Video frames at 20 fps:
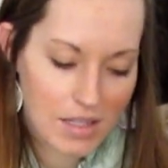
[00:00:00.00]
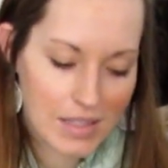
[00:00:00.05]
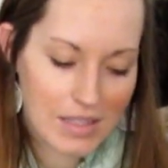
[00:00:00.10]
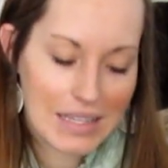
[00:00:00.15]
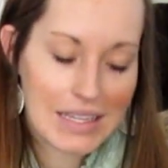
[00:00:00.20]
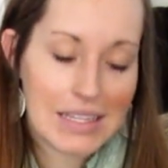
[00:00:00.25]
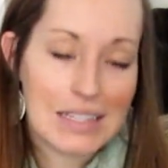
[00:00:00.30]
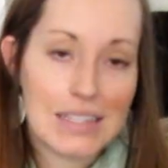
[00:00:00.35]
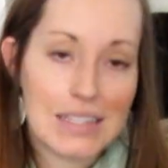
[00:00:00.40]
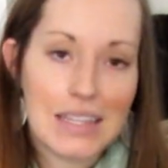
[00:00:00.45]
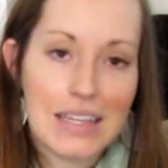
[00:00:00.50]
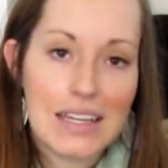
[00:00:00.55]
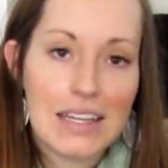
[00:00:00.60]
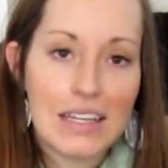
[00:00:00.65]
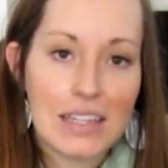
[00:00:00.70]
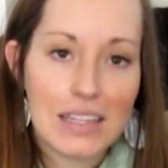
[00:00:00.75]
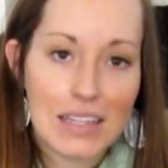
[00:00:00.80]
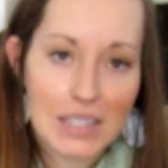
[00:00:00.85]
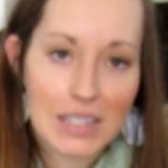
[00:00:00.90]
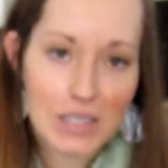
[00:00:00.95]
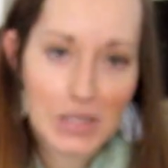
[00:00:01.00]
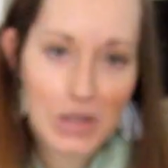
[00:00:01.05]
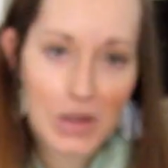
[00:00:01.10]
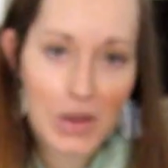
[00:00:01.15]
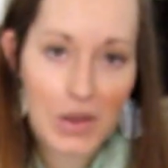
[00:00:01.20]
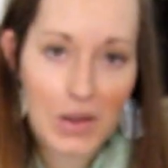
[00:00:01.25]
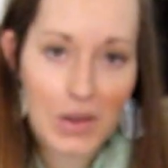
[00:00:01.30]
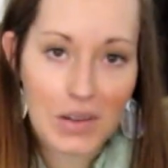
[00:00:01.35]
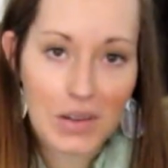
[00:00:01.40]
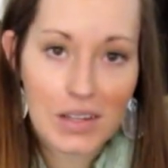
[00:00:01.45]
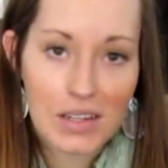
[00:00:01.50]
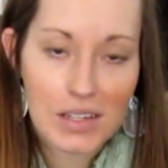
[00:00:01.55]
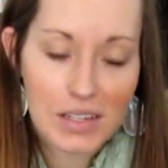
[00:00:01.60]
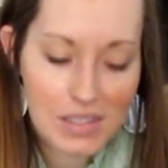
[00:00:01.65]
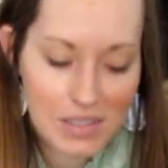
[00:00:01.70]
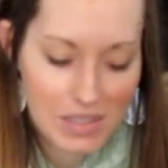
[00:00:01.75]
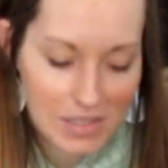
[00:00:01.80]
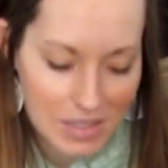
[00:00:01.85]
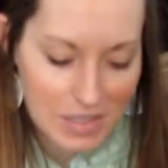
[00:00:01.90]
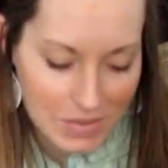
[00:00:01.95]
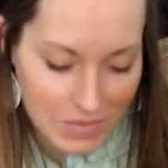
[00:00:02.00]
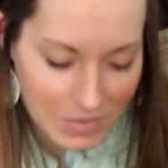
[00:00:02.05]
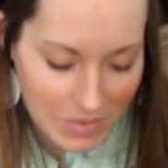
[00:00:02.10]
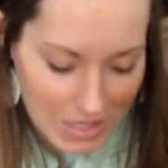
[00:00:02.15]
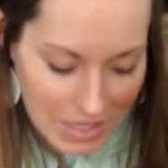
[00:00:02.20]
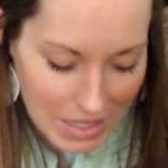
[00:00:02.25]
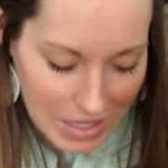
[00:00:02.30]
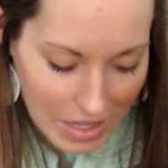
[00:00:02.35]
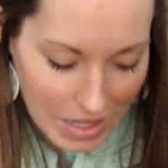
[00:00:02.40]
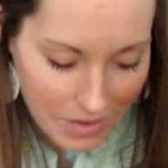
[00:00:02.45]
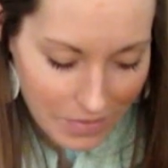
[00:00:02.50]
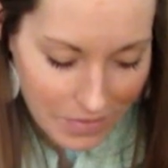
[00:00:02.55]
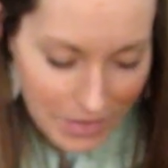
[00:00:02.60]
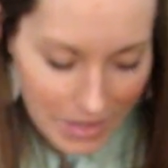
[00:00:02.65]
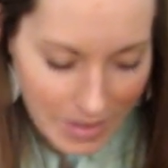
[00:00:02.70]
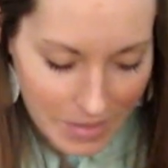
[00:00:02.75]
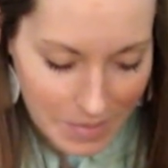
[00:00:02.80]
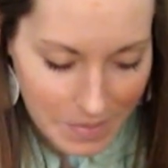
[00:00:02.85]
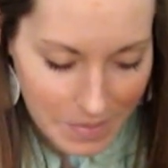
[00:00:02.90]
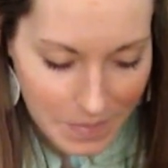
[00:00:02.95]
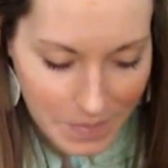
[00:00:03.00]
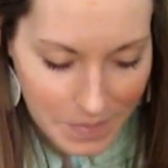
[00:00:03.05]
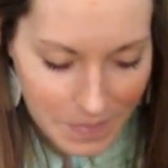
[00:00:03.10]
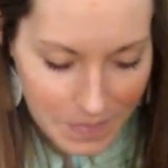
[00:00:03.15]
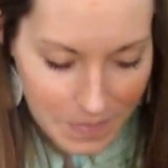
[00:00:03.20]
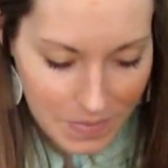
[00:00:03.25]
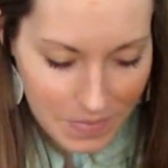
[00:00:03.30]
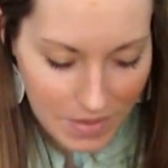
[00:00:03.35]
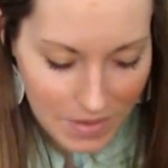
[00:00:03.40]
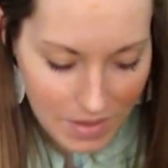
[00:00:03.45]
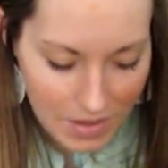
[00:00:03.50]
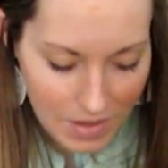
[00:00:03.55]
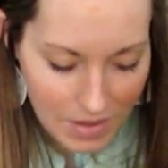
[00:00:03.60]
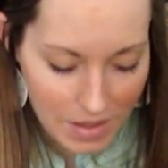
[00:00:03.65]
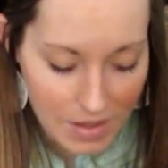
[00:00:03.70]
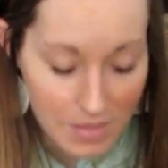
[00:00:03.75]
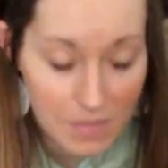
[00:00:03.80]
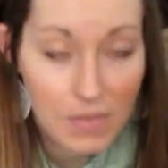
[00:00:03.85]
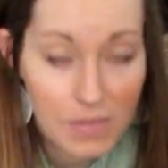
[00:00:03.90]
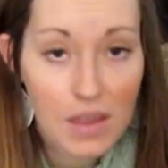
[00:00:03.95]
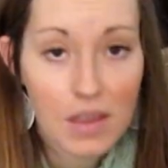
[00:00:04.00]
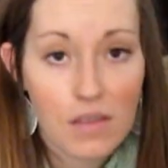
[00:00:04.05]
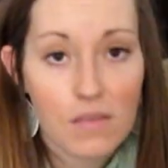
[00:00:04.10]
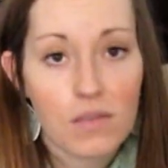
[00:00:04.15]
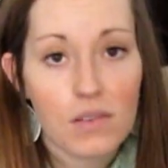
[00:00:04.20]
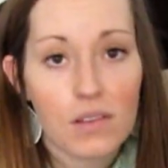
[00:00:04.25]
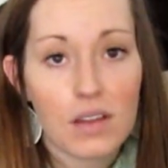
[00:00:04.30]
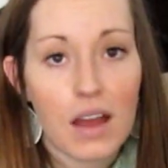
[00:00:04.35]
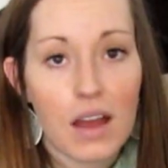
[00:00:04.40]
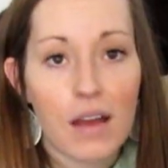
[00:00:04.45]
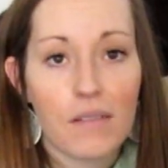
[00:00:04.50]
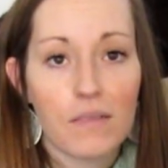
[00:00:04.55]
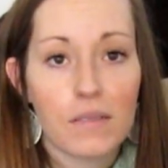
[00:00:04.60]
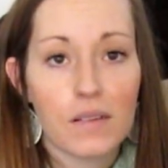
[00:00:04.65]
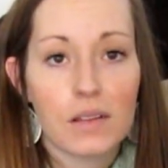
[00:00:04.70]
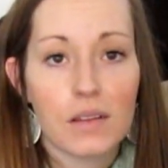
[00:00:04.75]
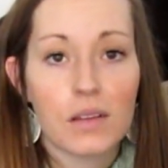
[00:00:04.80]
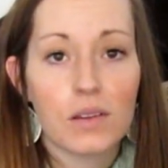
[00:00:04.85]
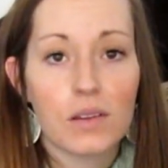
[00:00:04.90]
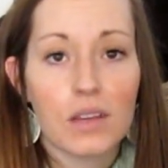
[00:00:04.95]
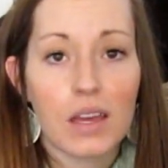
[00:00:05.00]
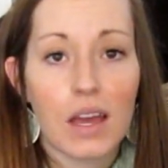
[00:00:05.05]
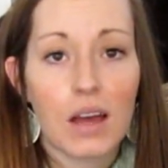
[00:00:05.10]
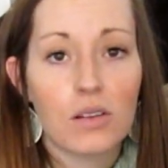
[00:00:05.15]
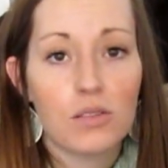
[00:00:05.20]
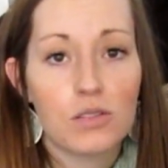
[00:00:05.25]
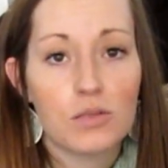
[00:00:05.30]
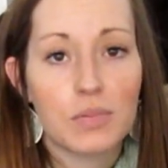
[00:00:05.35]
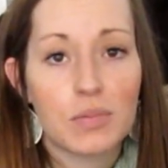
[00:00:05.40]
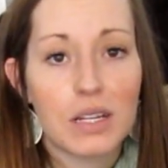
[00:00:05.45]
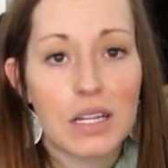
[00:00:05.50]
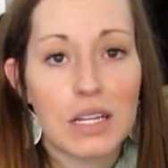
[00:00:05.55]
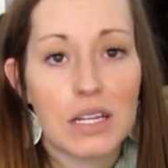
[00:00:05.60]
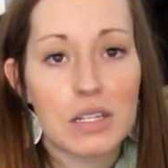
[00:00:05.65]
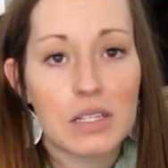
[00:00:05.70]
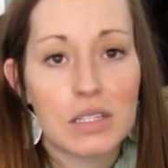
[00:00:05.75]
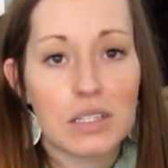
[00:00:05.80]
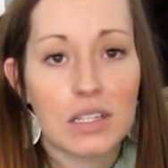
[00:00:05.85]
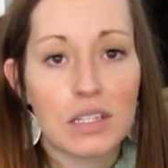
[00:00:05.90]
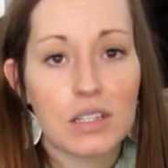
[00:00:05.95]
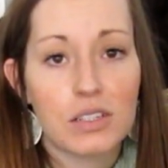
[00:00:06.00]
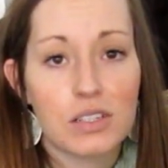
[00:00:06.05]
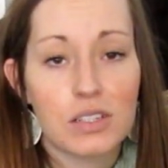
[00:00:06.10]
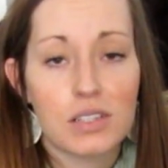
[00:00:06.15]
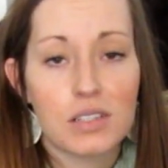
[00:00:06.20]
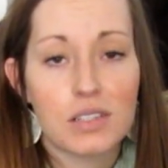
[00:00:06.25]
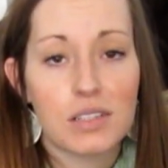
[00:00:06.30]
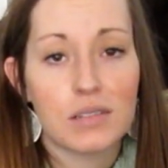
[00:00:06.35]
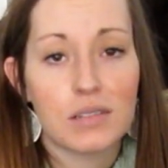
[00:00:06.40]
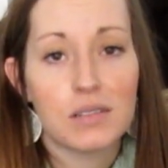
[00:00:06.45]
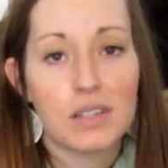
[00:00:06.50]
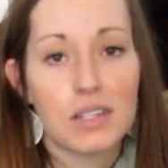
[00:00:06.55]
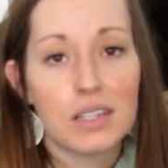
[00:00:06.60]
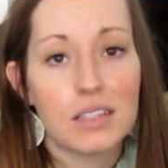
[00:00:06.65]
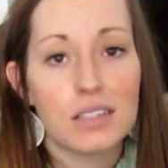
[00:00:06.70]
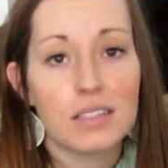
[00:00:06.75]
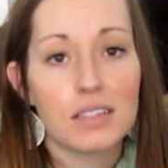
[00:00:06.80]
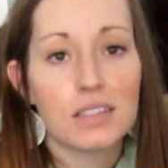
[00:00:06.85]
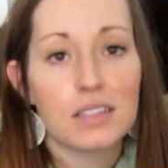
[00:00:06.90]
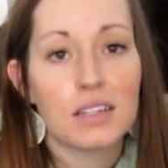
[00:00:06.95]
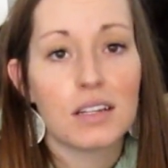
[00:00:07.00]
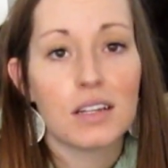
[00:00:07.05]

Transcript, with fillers: he's a healing dog and we love him. I'm thankful I have a little couch buddy just like Jinxie was.